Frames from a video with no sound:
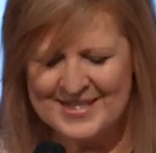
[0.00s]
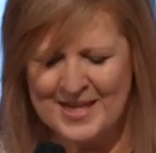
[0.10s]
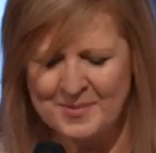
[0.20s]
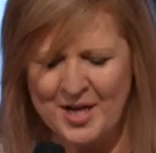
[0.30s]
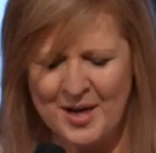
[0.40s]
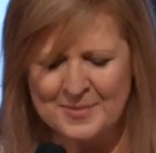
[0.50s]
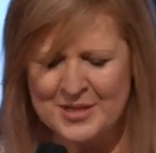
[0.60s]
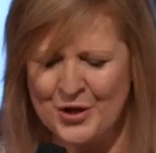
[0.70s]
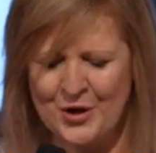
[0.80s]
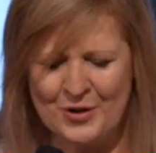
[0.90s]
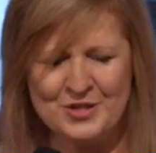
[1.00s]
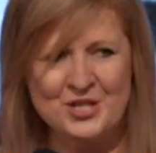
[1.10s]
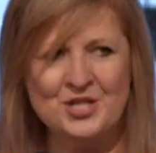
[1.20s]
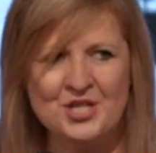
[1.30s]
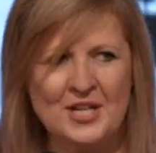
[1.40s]
Sometimes, girls,
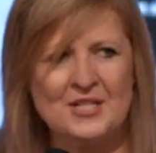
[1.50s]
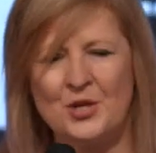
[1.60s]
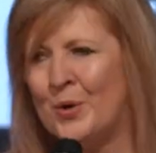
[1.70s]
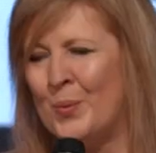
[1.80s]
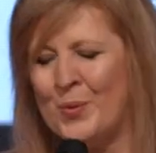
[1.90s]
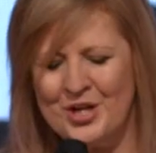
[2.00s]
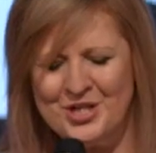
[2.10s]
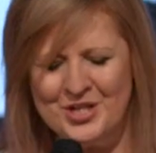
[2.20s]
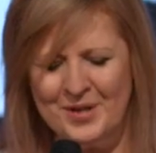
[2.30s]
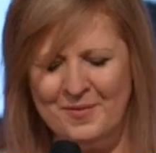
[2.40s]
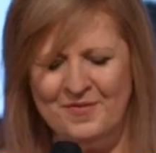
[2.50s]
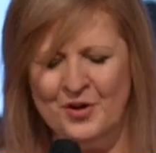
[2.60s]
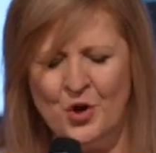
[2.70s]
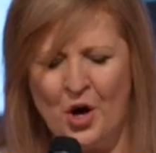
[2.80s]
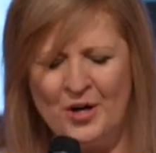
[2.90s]
you just got to worship, for
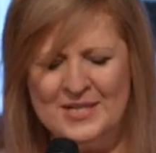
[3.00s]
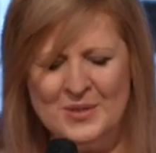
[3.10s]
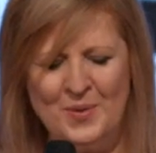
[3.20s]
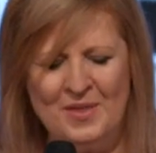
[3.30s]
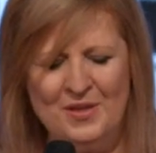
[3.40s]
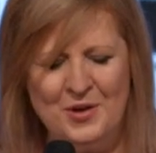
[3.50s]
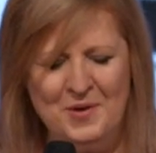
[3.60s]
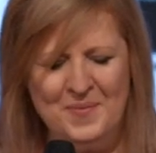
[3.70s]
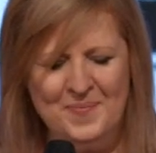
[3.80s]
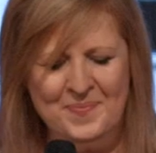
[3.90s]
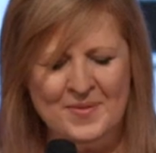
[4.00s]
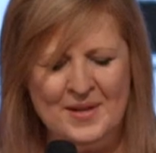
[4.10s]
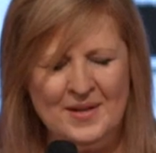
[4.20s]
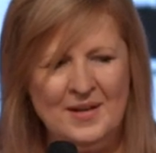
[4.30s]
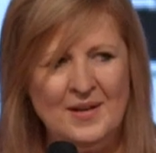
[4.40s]
God is with you.
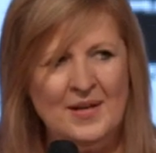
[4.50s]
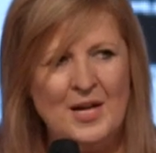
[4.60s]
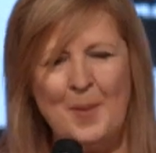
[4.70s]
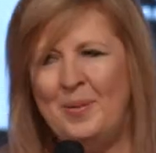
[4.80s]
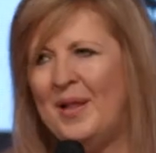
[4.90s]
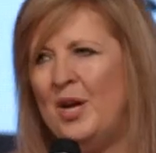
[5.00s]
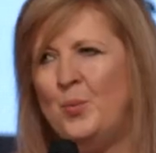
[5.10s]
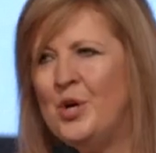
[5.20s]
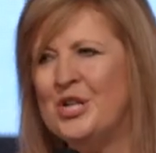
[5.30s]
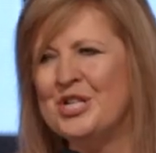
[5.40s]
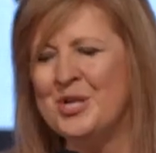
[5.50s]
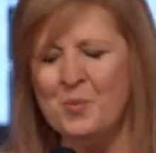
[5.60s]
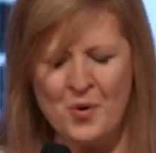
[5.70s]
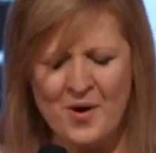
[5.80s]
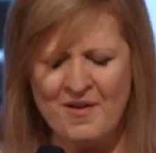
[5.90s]
I played
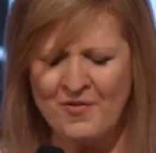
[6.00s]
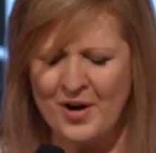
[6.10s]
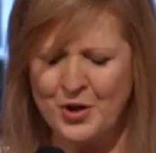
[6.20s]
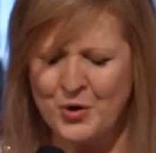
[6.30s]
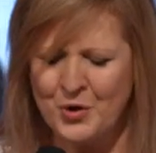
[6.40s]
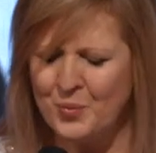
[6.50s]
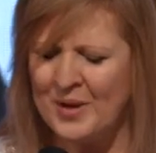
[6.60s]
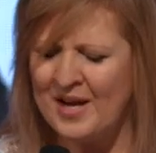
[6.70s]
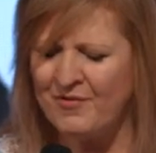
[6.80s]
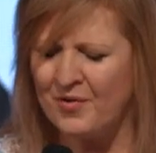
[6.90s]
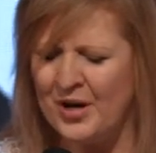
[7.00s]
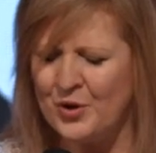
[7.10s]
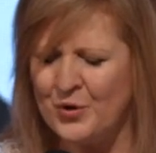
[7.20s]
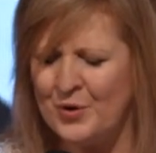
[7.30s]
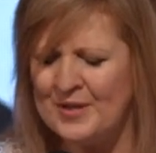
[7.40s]
worship wherever I could, whenever I
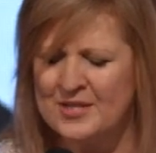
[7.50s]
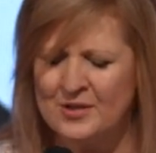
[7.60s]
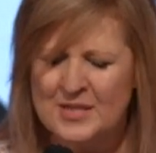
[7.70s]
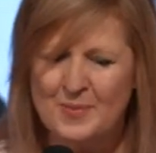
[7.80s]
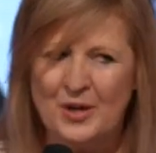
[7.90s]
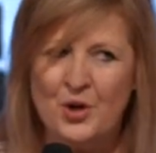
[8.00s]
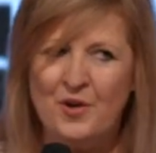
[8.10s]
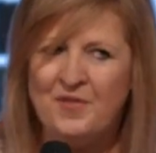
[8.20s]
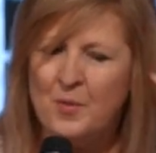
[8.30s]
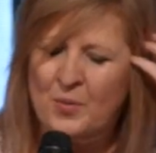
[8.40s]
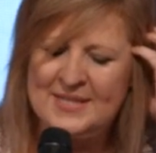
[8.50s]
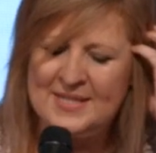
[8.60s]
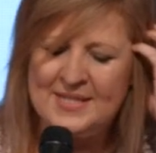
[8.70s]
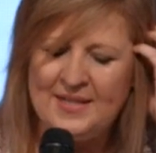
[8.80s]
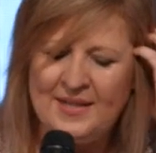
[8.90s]
could, as long as my girlfriend
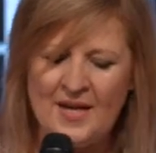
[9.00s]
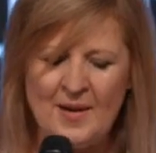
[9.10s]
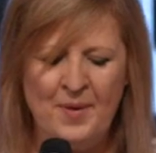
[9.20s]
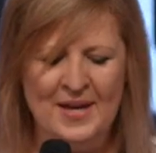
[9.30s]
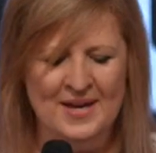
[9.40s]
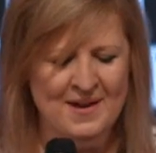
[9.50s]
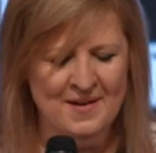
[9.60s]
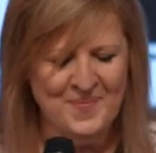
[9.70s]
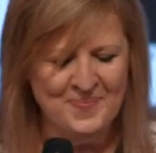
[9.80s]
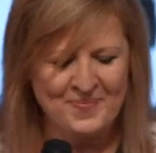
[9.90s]
wasn't singing it in my ear.